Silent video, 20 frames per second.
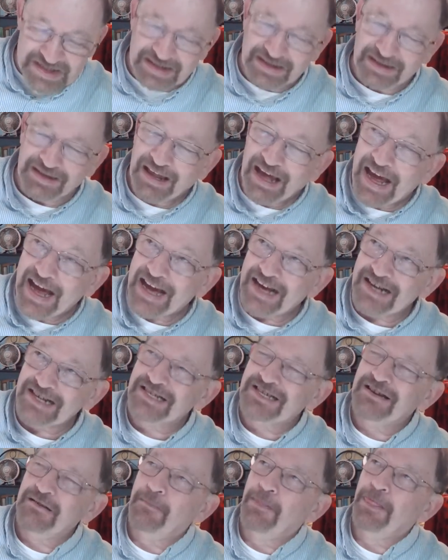And
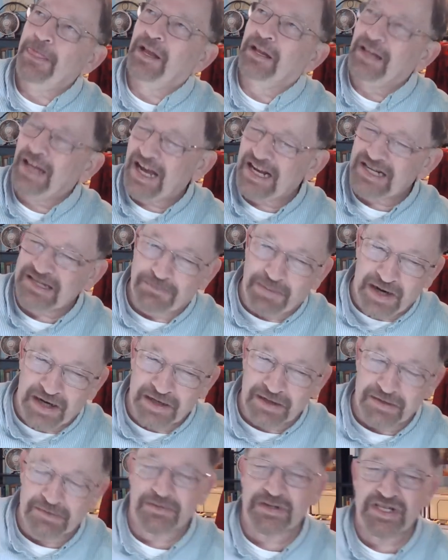last, the last
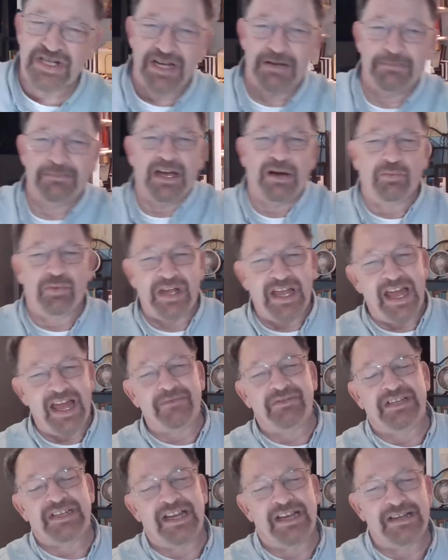part of the regime that we
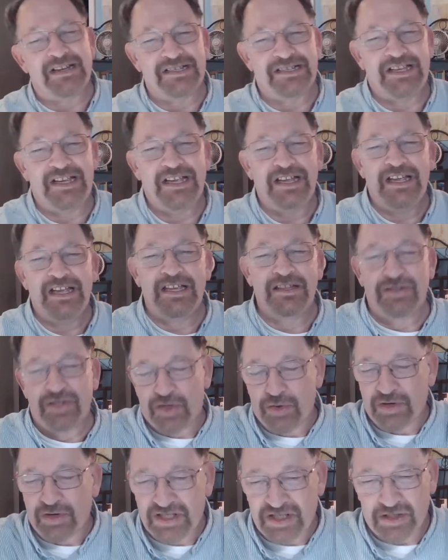have a tendency either
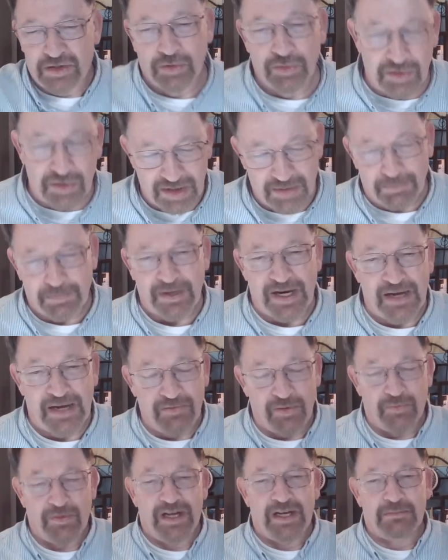to exclude to the
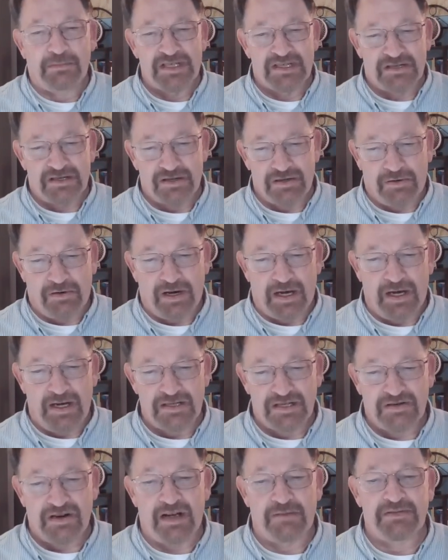private realm, as,
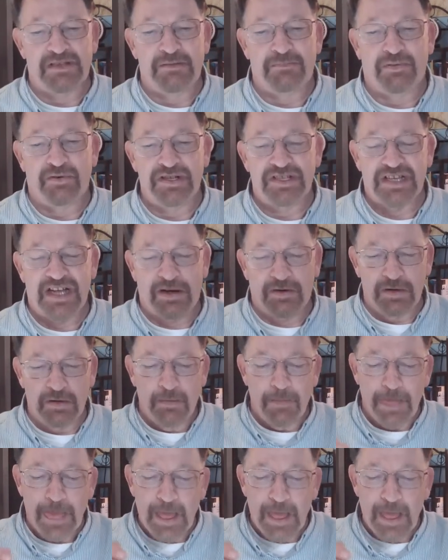as Cropsey points out,